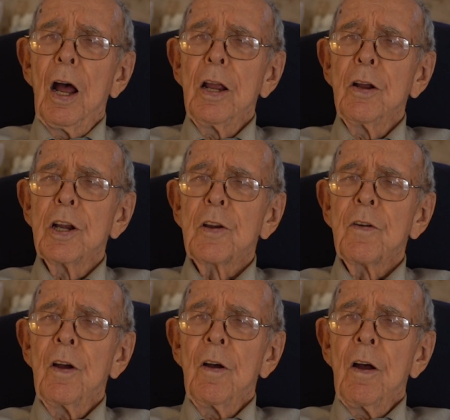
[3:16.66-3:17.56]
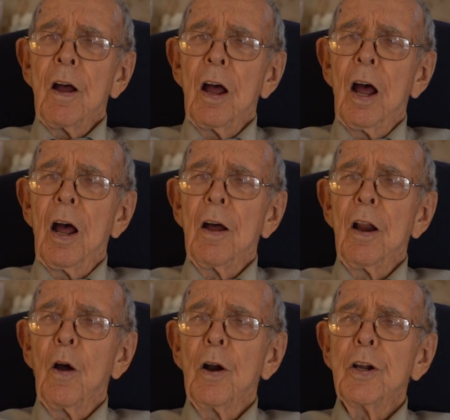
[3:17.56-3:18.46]
you just
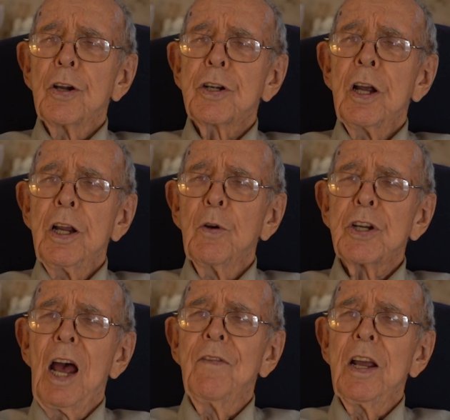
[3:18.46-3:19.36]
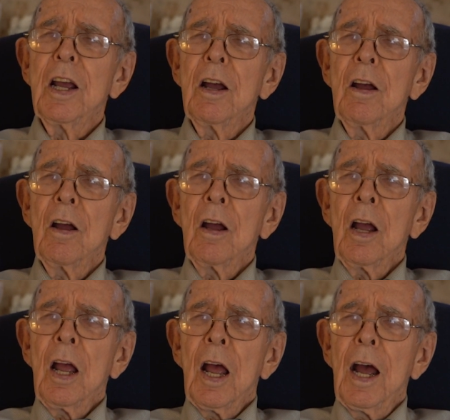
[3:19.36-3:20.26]
lowered you was heavy,
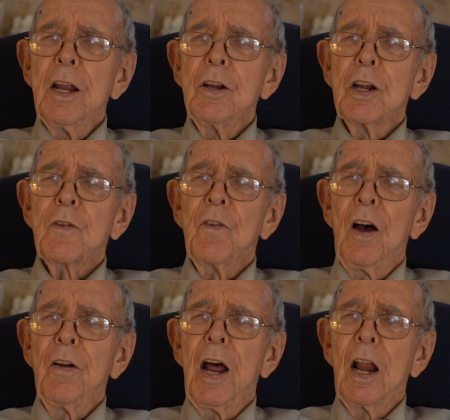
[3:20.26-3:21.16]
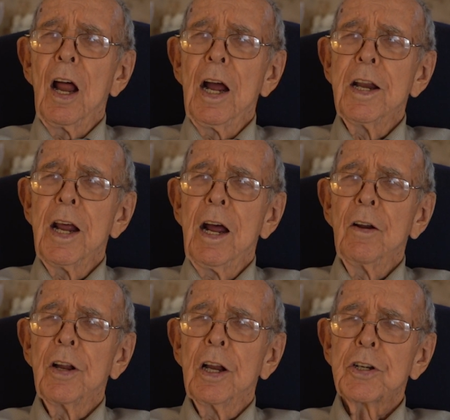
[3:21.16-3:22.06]
and you just followed that line
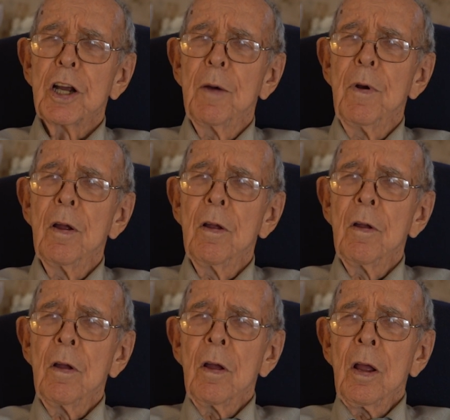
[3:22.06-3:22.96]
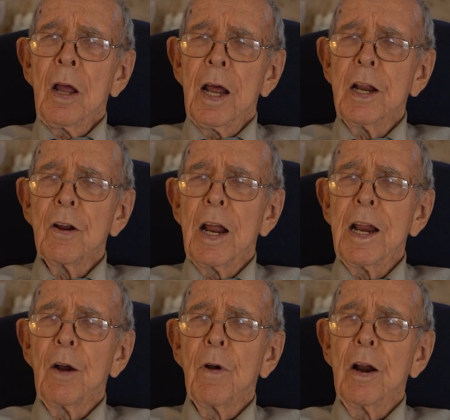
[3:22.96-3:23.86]
down to the sub, okay. And then you
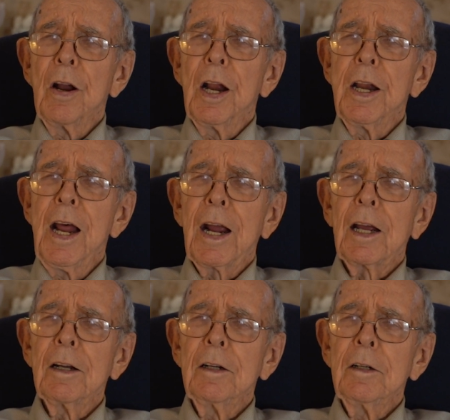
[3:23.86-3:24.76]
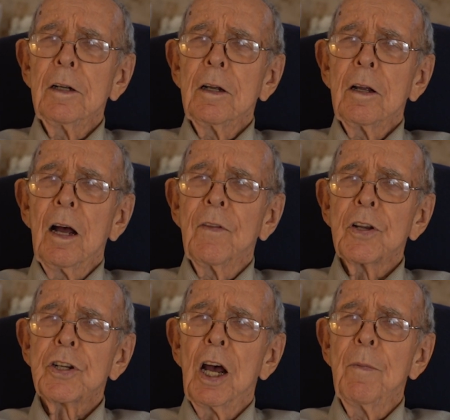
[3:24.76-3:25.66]
landed right on the deck of the
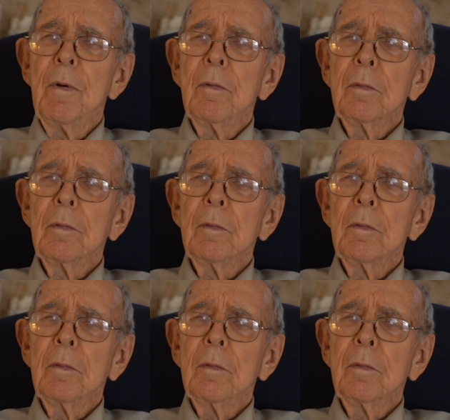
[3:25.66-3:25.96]
sub.